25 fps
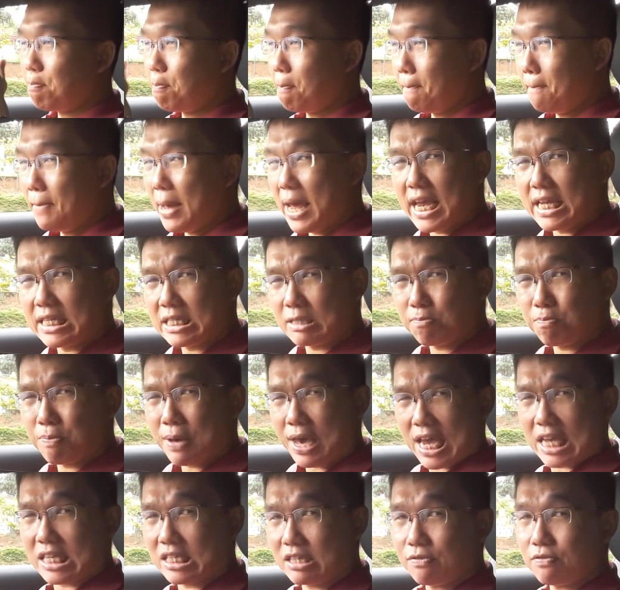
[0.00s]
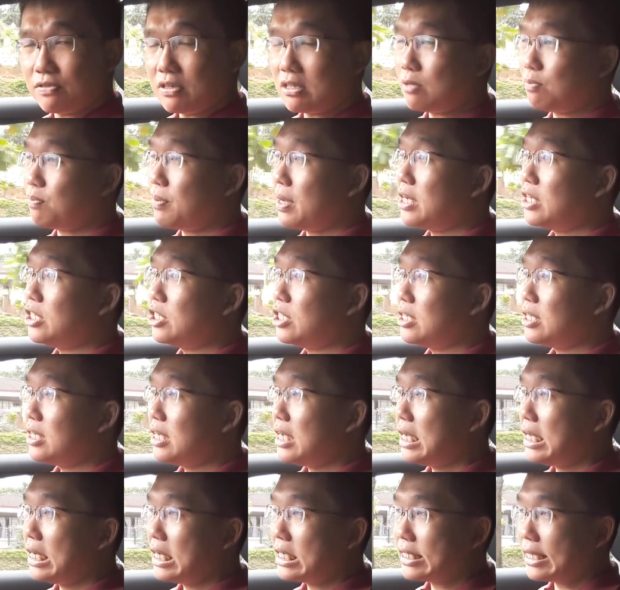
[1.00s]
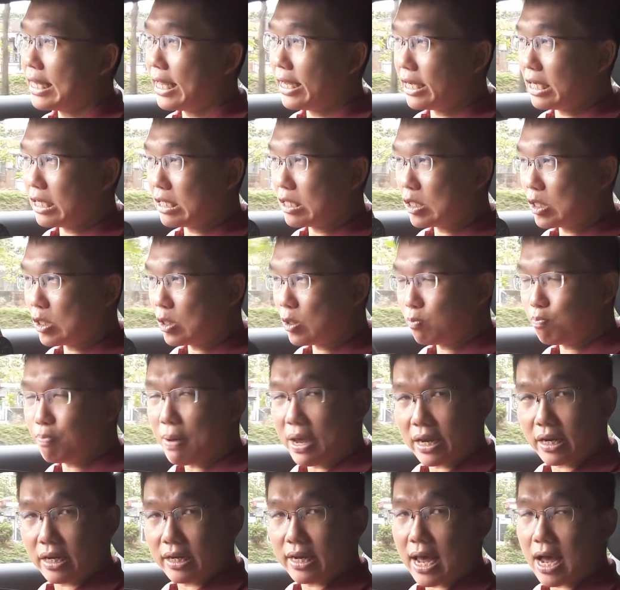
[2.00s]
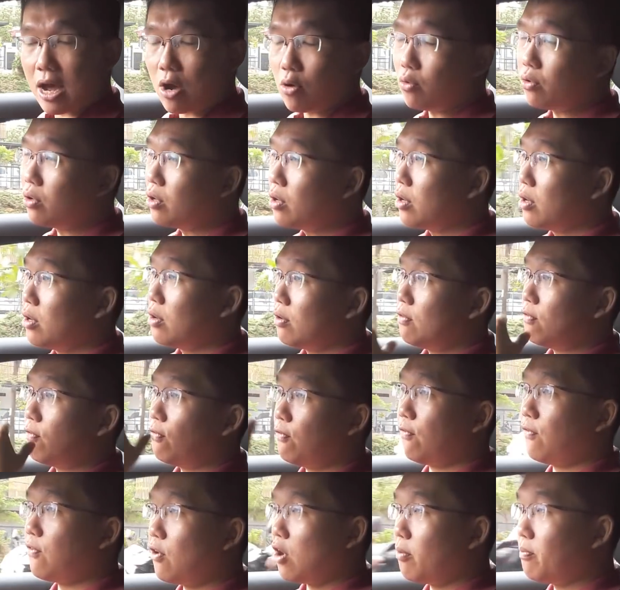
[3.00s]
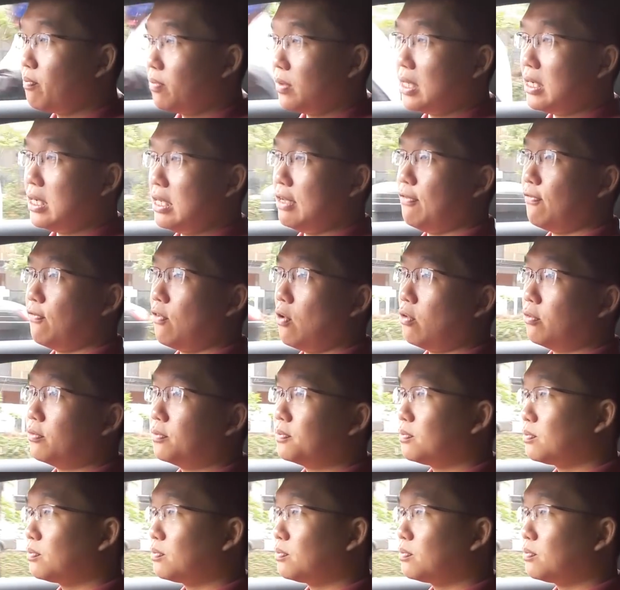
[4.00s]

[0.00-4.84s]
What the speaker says: base passive suspension, it is like a spec down from the default.